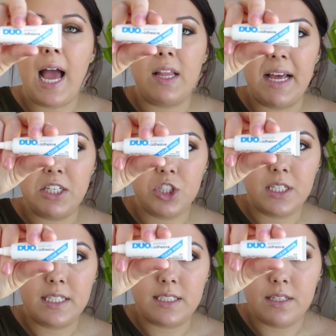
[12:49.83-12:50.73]
Eyelash
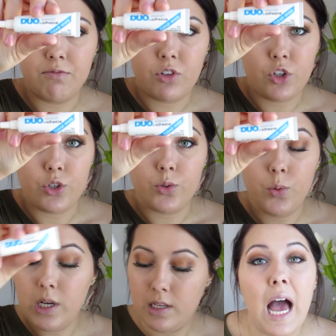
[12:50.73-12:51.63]
Adhesive Glue.